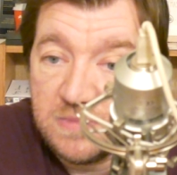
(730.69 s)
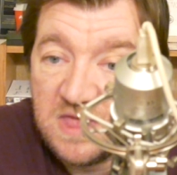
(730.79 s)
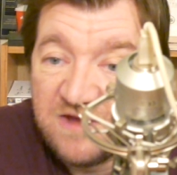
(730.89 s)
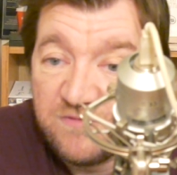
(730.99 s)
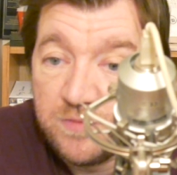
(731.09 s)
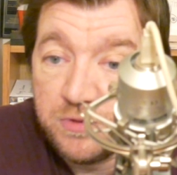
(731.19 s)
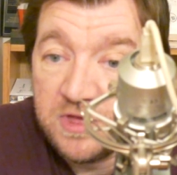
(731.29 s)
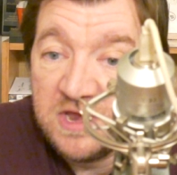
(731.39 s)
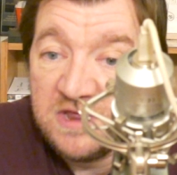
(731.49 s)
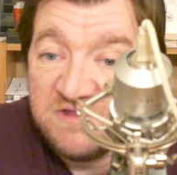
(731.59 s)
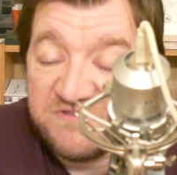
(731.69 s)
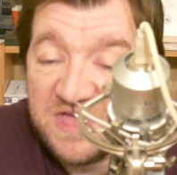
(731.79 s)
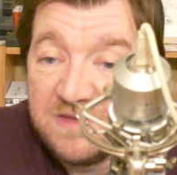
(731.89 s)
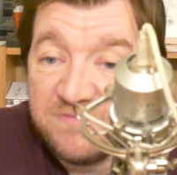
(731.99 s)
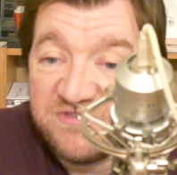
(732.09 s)
every player needs
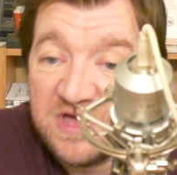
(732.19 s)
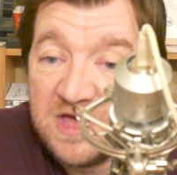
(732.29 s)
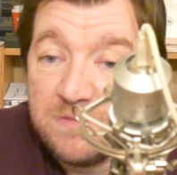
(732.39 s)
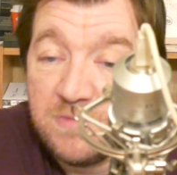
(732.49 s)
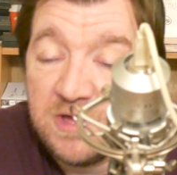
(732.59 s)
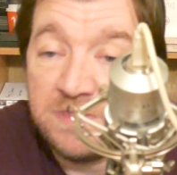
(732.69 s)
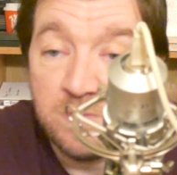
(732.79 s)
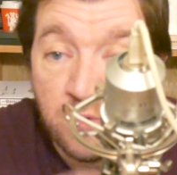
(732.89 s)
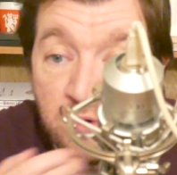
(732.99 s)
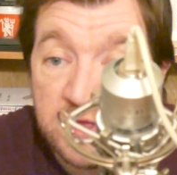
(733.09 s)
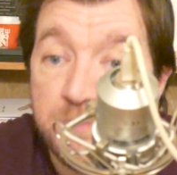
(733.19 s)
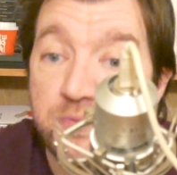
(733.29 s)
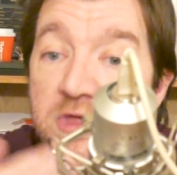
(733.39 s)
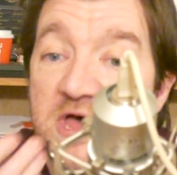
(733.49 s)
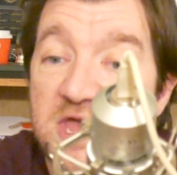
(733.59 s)
game time, and the more you
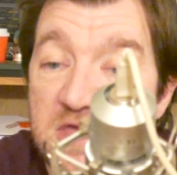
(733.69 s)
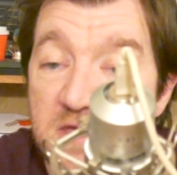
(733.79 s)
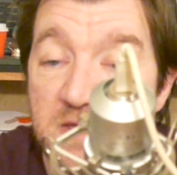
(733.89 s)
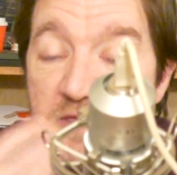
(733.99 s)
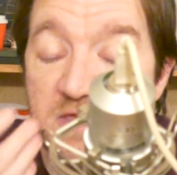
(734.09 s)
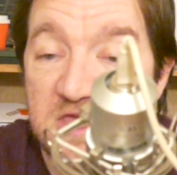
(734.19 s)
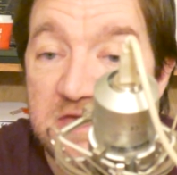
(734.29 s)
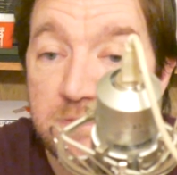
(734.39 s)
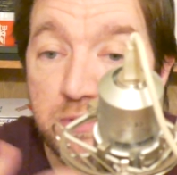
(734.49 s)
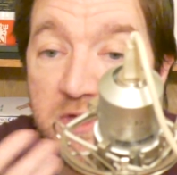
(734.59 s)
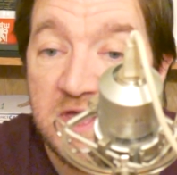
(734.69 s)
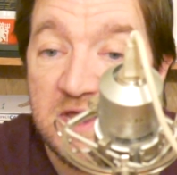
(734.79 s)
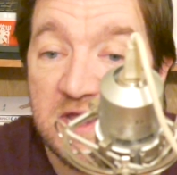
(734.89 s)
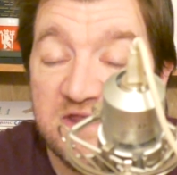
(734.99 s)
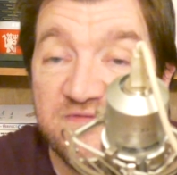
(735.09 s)
play, keep
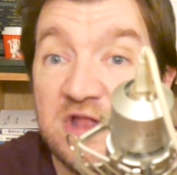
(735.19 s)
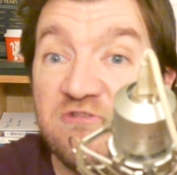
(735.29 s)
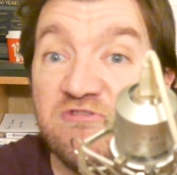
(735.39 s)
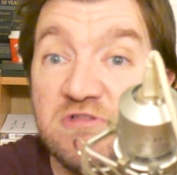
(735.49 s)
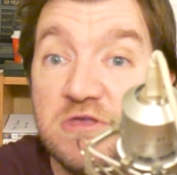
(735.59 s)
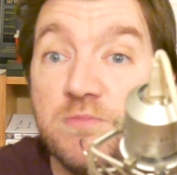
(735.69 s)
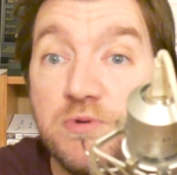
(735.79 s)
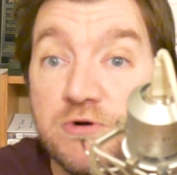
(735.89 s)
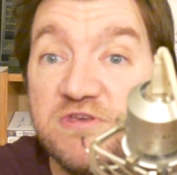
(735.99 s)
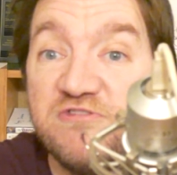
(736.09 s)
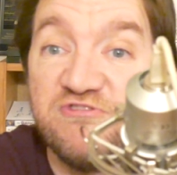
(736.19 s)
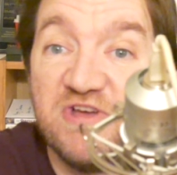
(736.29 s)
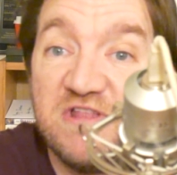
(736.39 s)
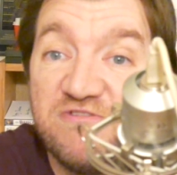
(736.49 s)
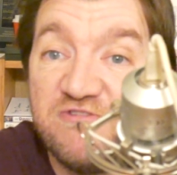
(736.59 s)
playing, and eventually you'll put these
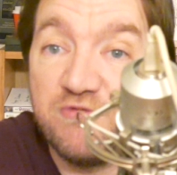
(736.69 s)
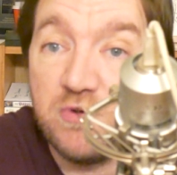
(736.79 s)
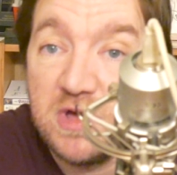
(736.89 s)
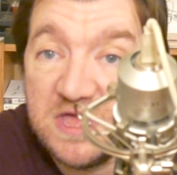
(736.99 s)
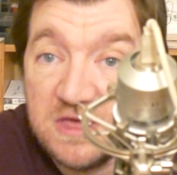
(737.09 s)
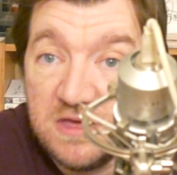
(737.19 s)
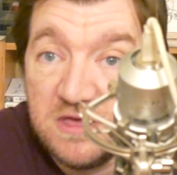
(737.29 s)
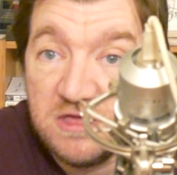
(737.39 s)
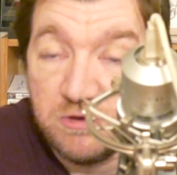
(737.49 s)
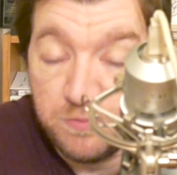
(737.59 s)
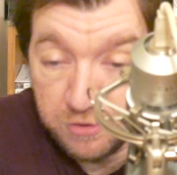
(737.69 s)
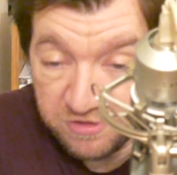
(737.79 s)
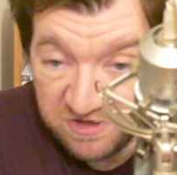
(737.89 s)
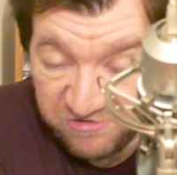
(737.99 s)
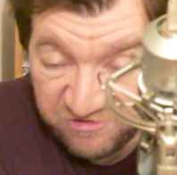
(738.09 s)
chances away. You'll put
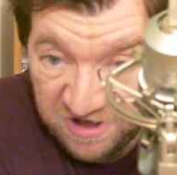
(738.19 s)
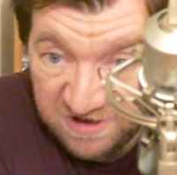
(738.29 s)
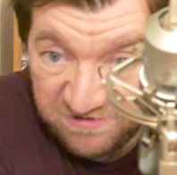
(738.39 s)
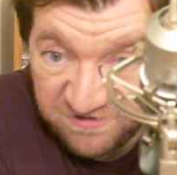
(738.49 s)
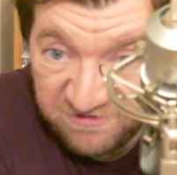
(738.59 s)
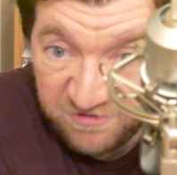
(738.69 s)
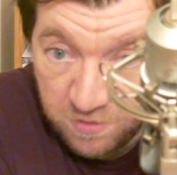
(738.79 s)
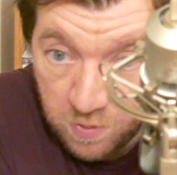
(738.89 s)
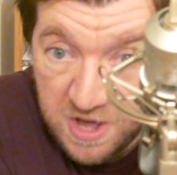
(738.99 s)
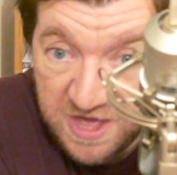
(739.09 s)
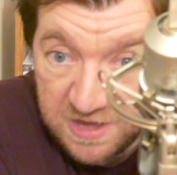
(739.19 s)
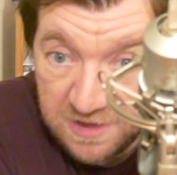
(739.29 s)
these chances away.